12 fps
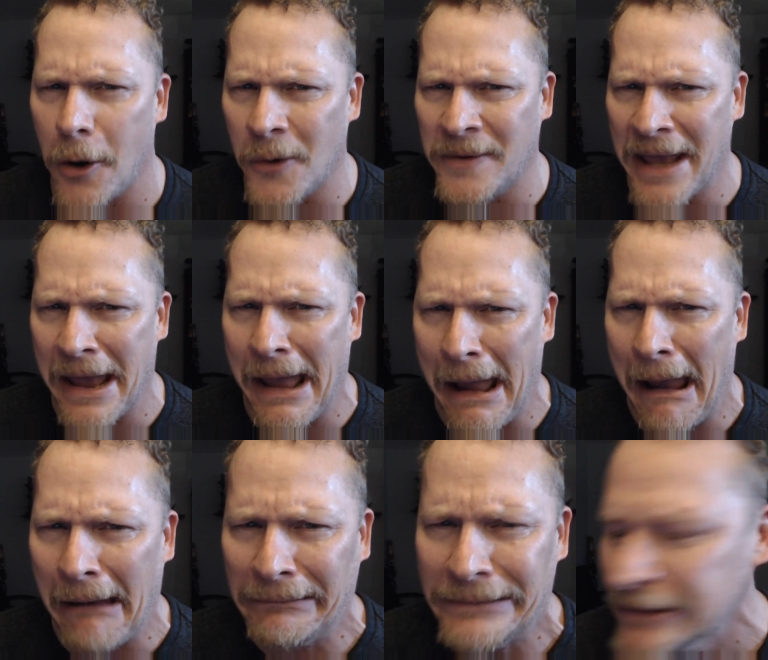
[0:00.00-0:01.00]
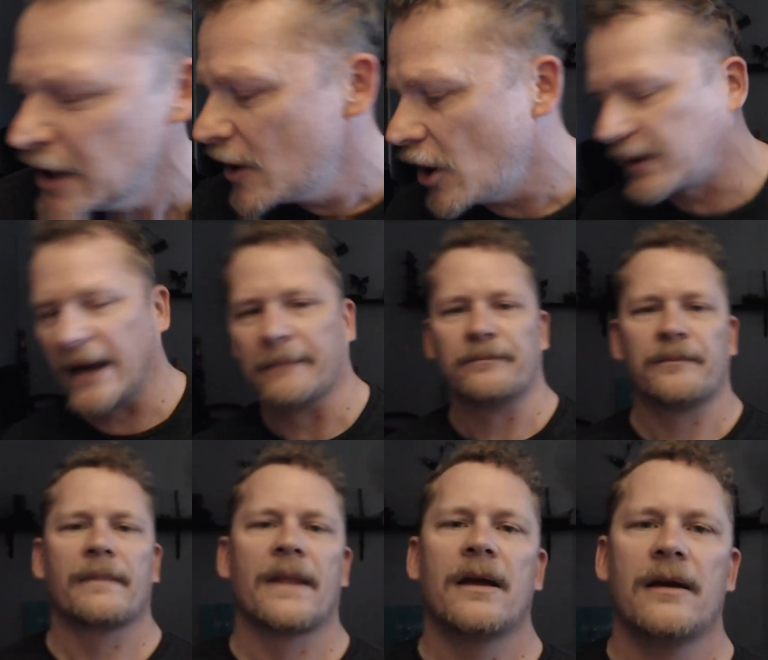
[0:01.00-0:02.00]
Oh yeah. Okay.
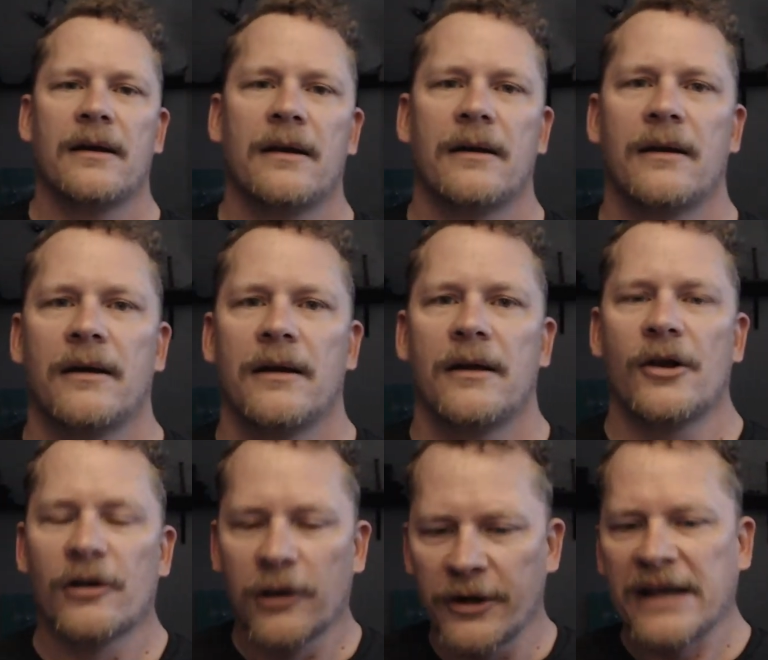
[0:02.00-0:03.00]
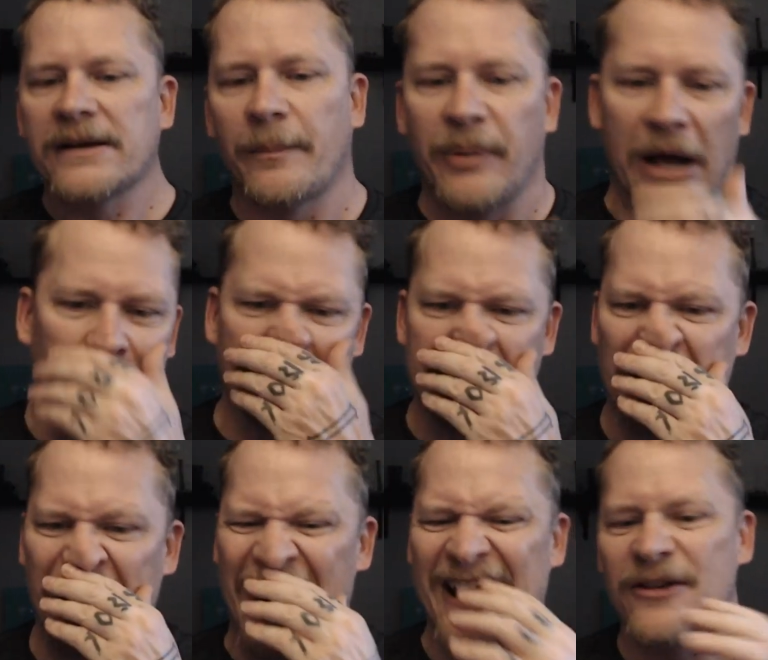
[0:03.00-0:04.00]
You're looking to publish, all
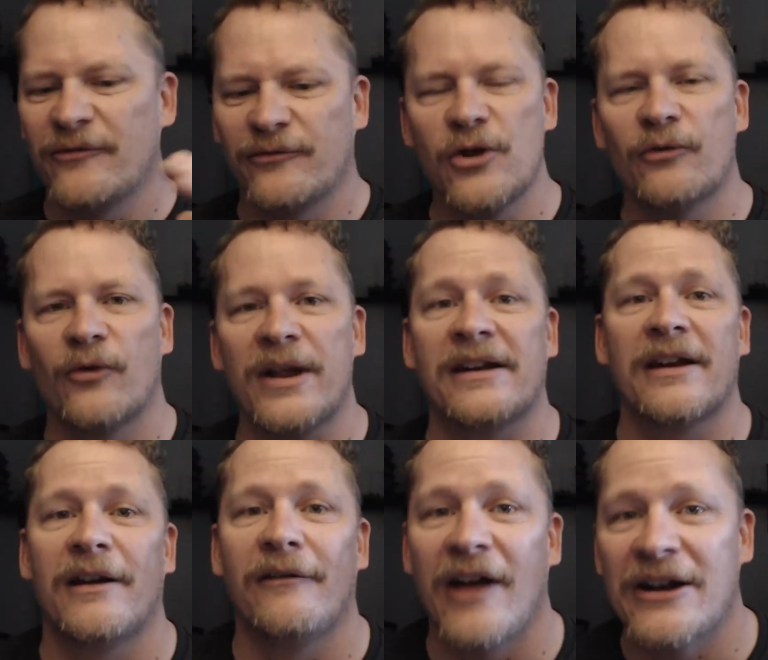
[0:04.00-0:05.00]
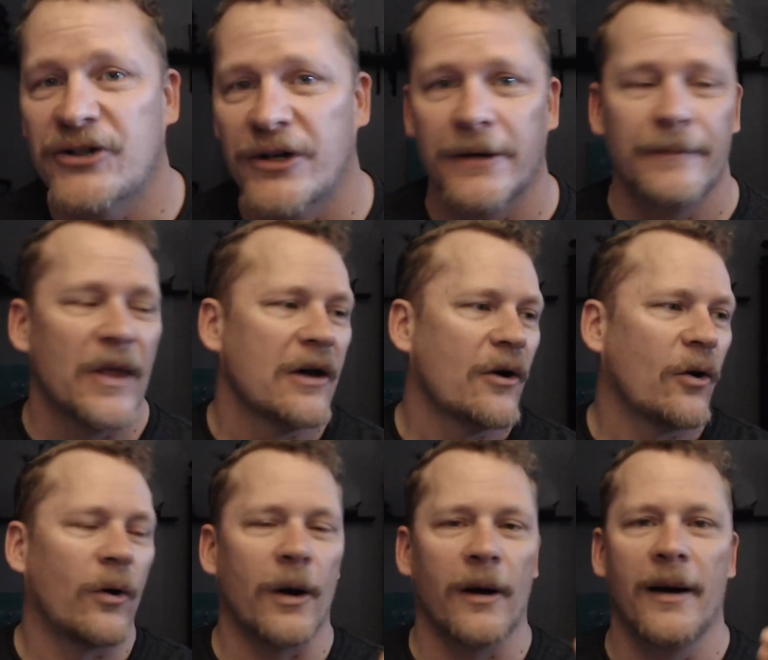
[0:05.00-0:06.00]
right? You've you've written an adventure,
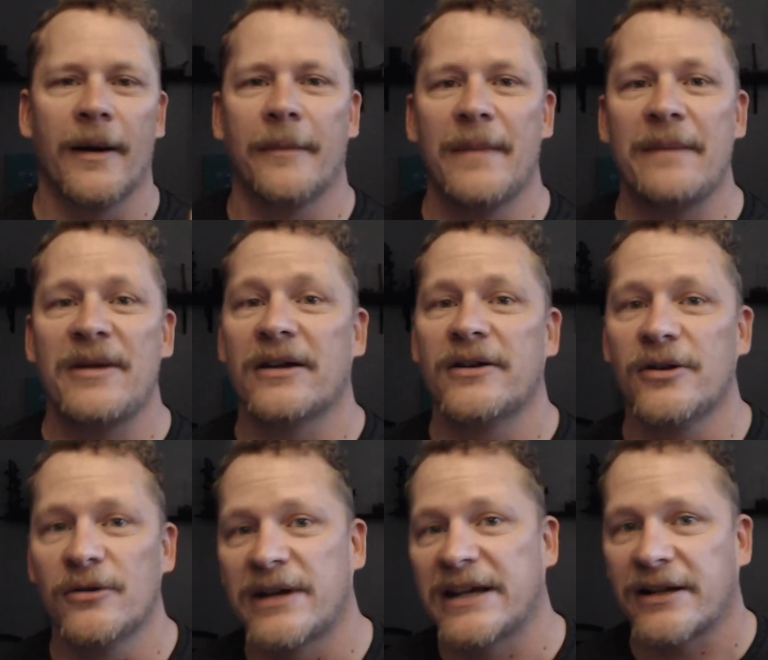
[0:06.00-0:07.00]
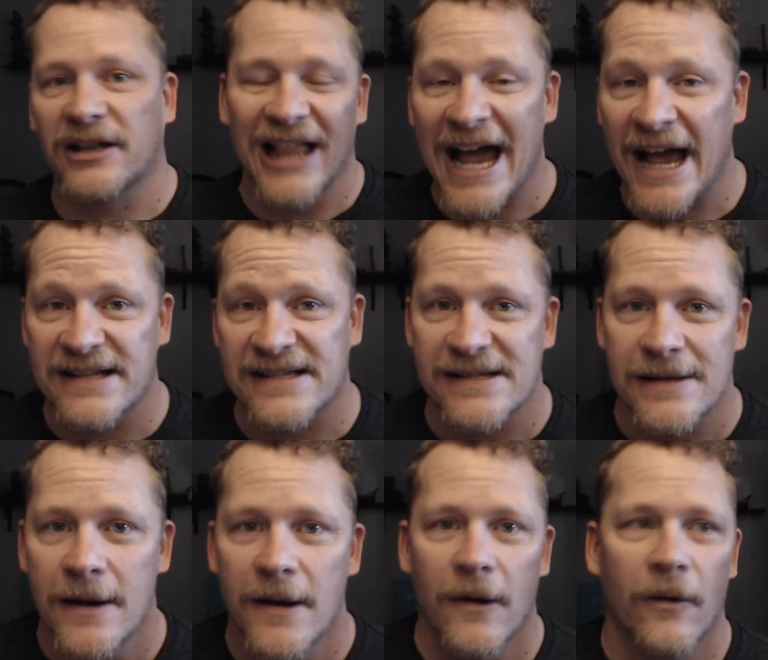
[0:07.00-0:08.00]
or uh, maybe a new class,
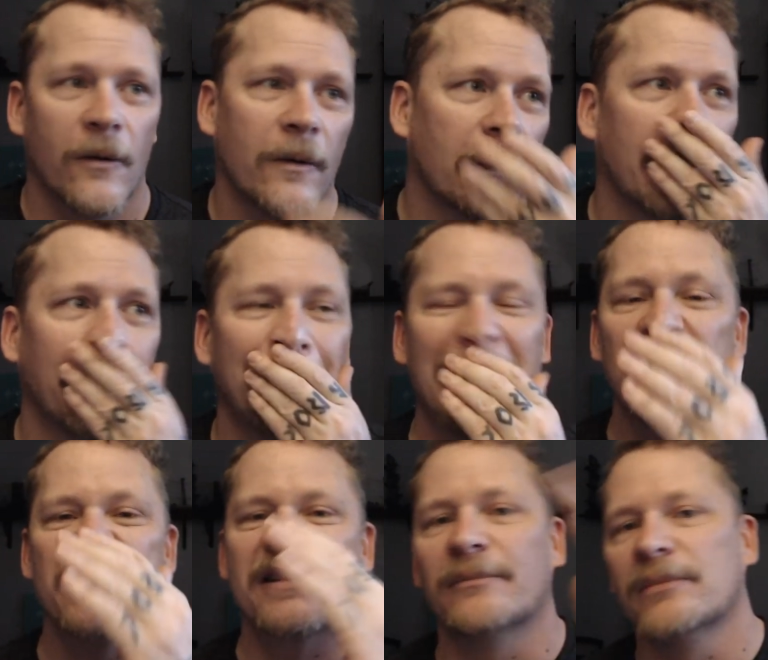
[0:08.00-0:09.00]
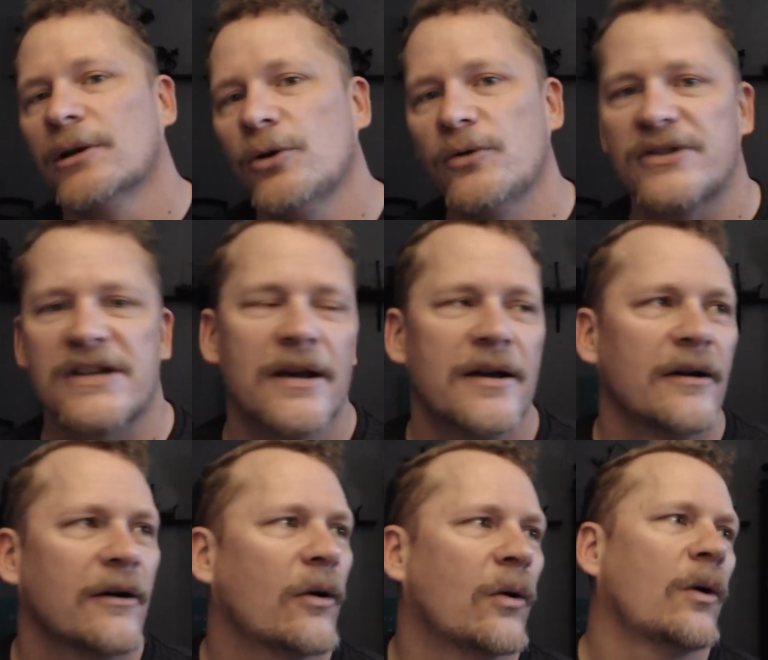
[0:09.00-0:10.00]
or maybe some loot,
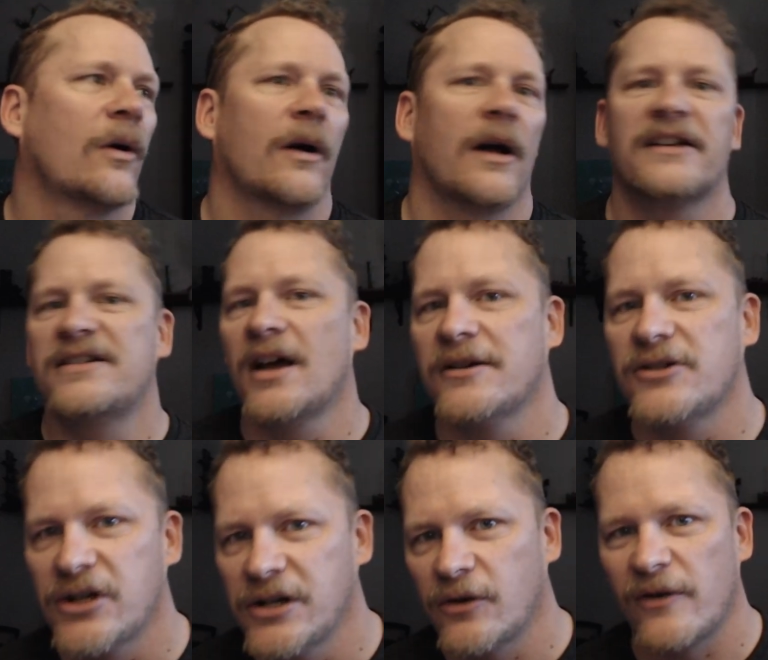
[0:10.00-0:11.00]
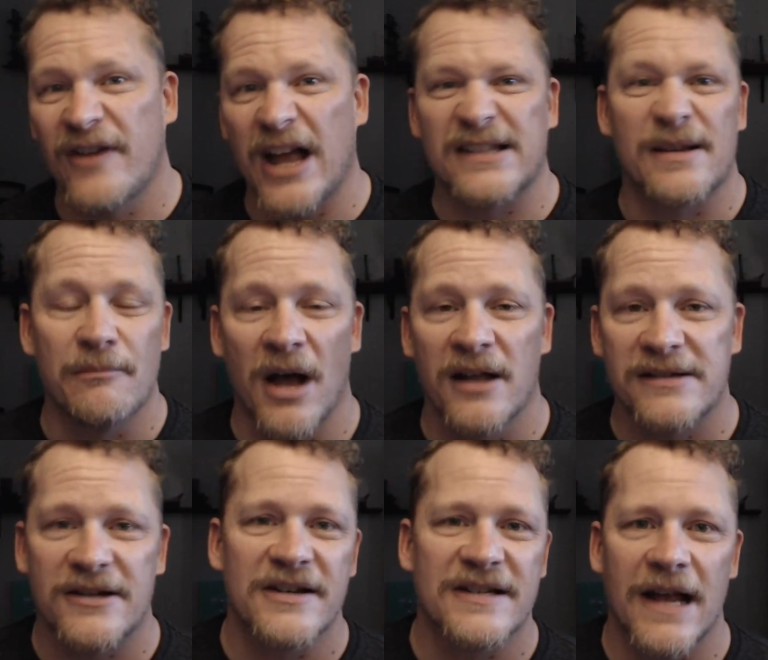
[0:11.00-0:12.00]
or a dungeon, or you've got some
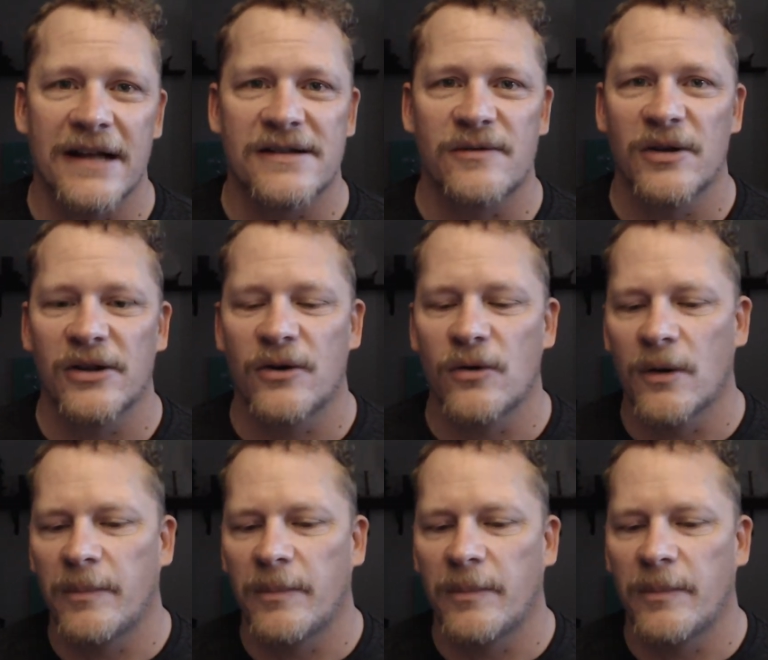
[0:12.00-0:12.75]
monster designs that are really cool.